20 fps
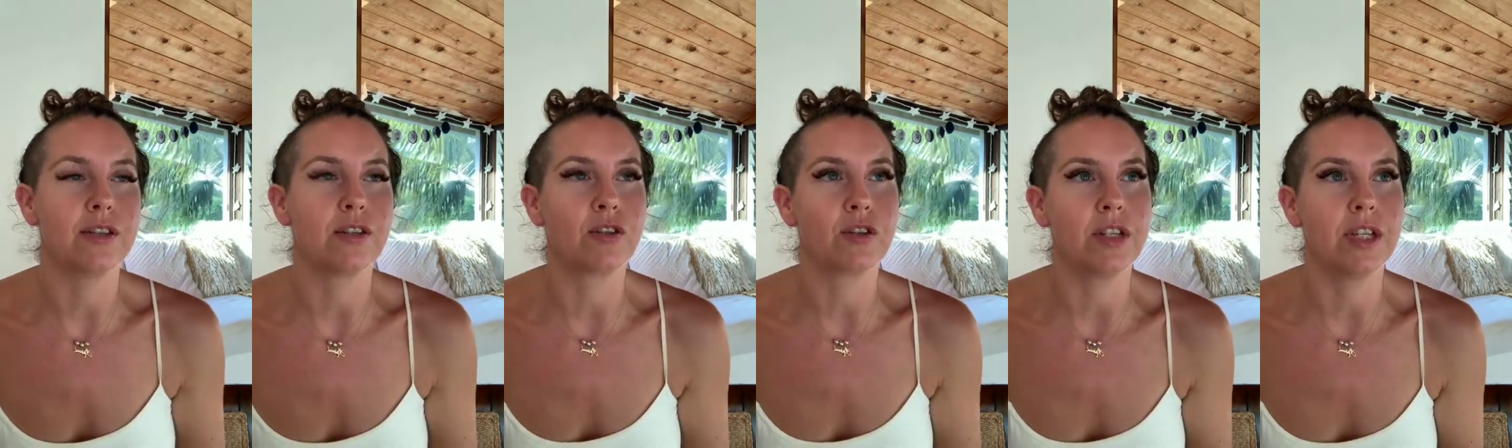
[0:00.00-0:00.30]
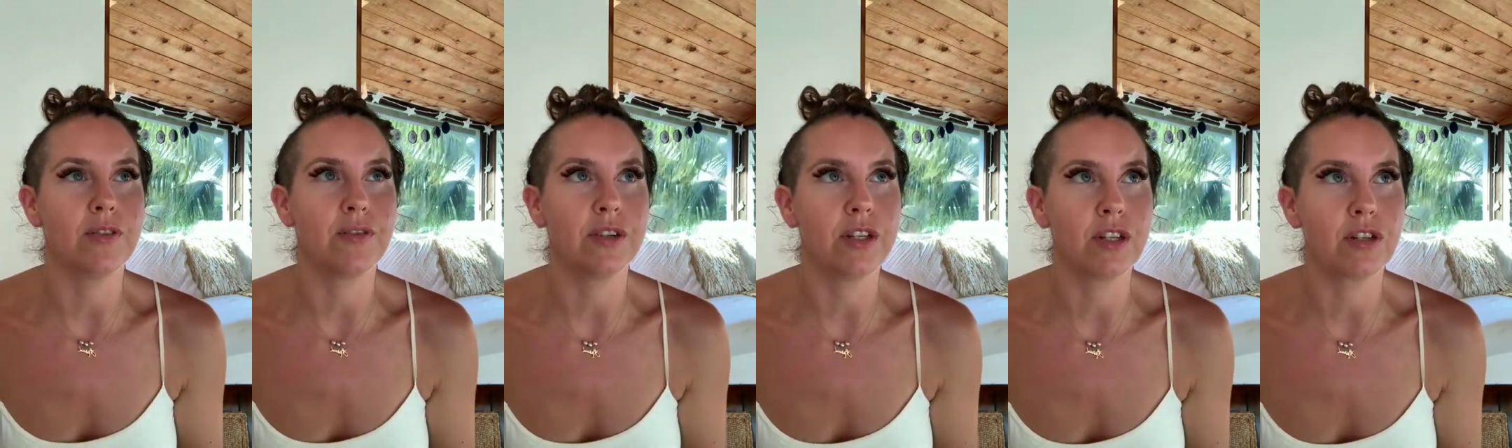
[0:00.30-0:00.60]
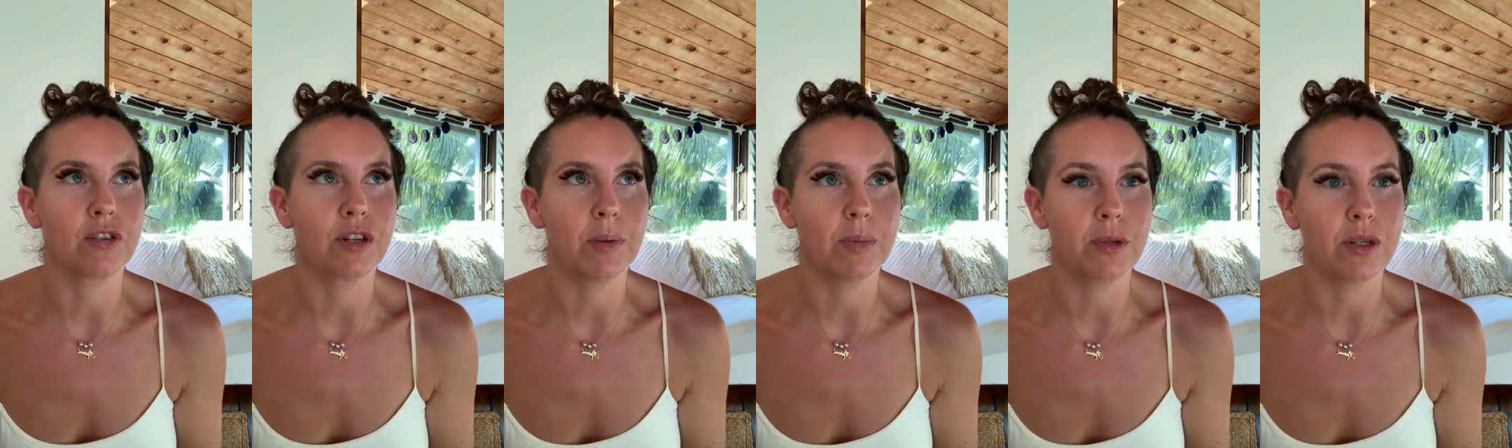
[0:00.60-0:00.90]
different
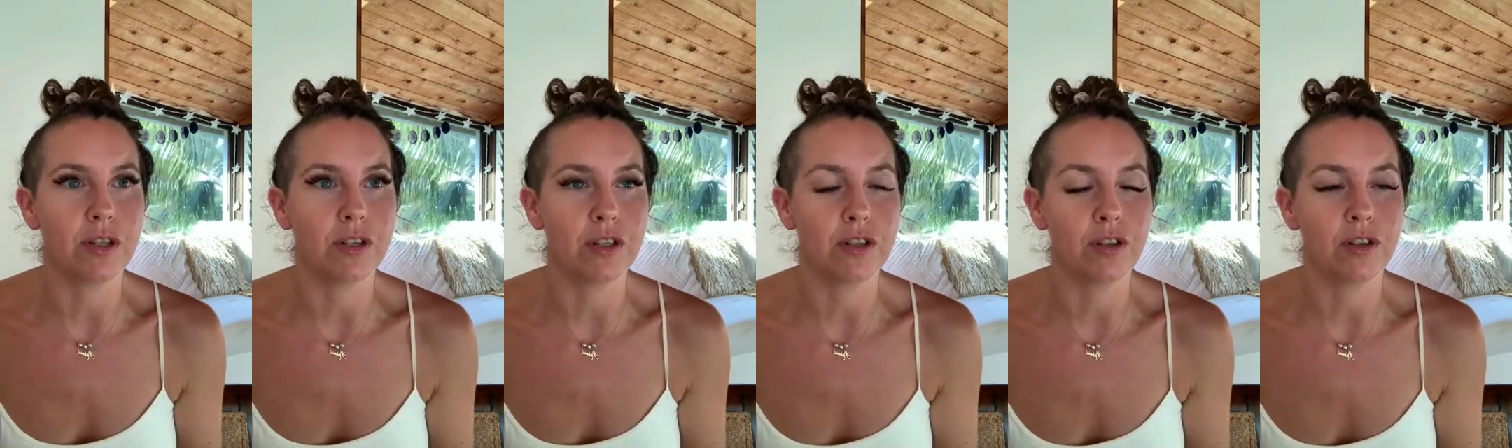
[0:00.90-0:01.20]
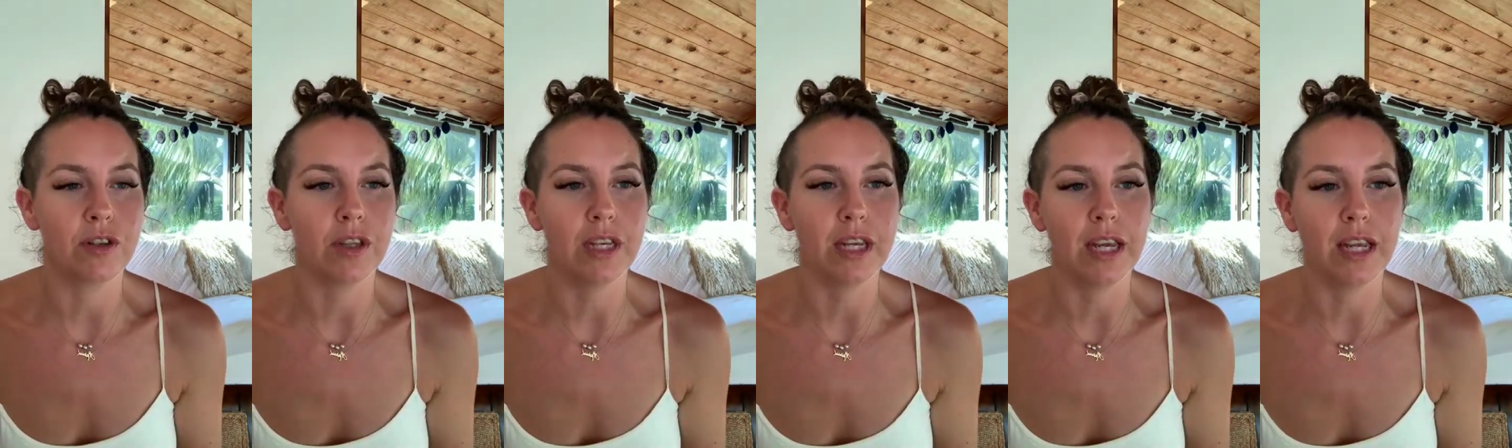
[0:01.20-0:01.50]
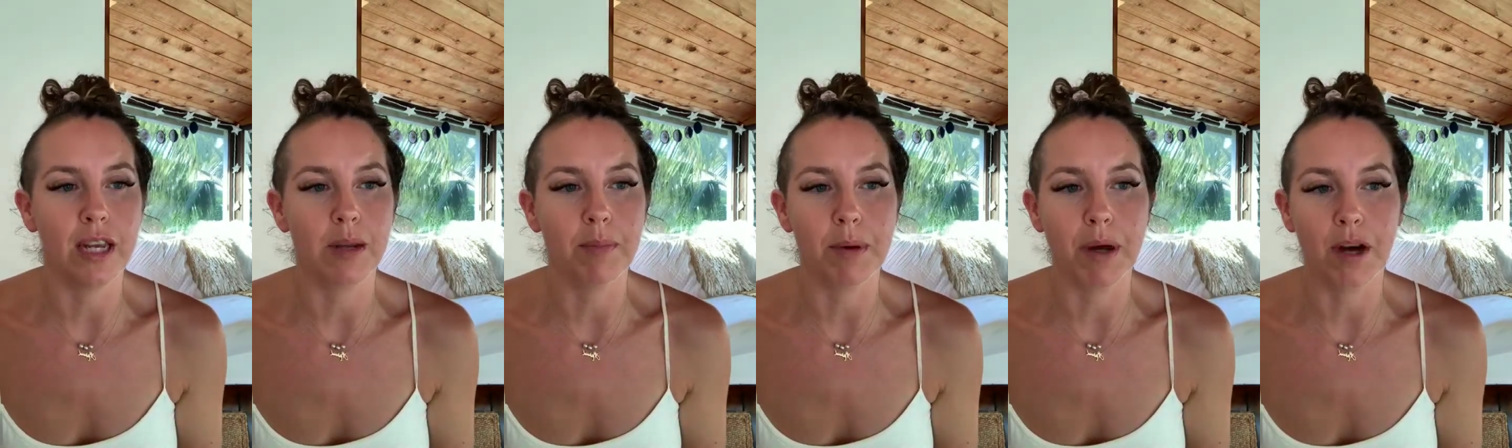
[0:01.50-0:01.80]
descriptions and you're thinking
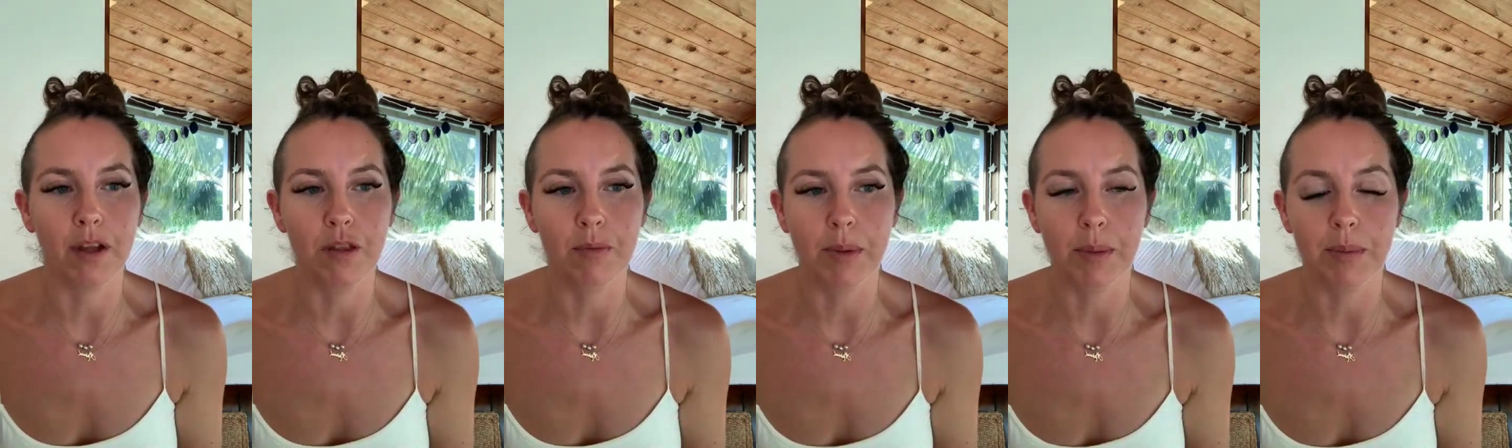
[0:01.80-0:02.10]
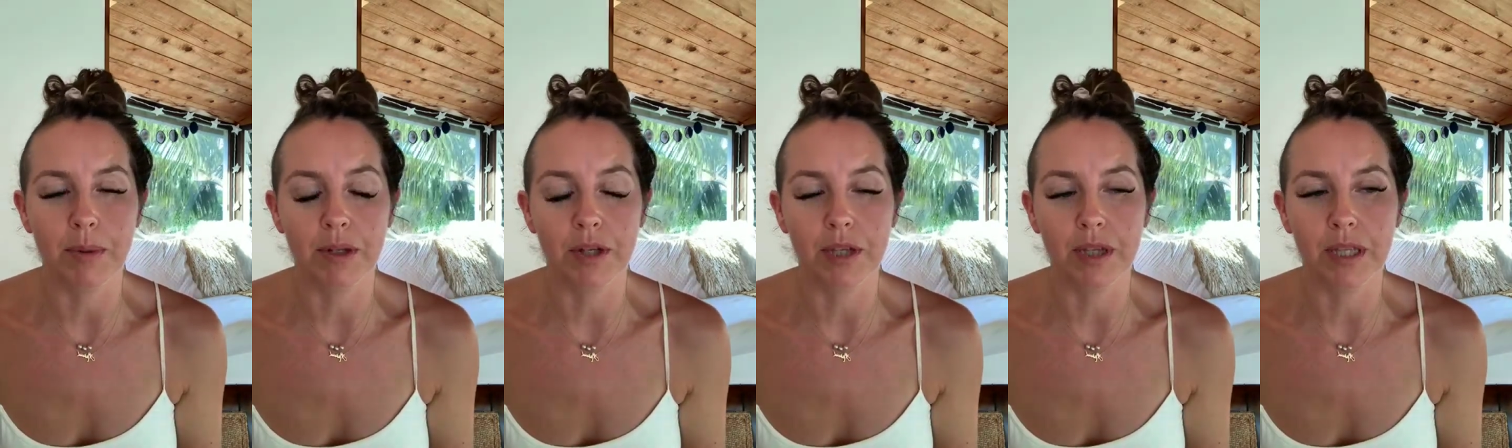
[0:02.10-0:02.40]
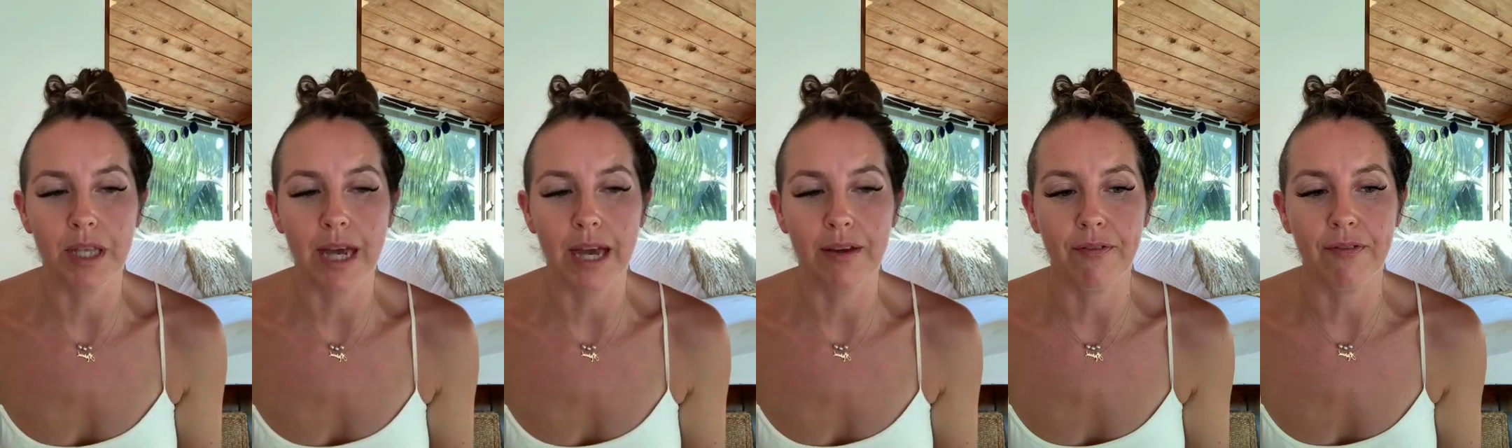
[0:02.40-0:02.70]
about other people in your
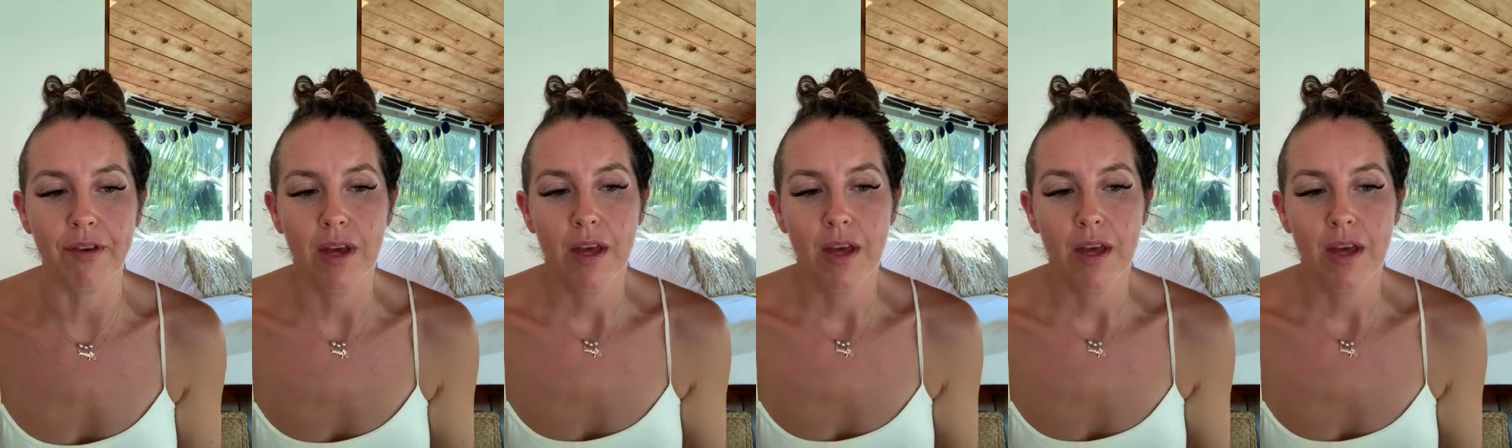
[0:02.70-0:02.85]
life,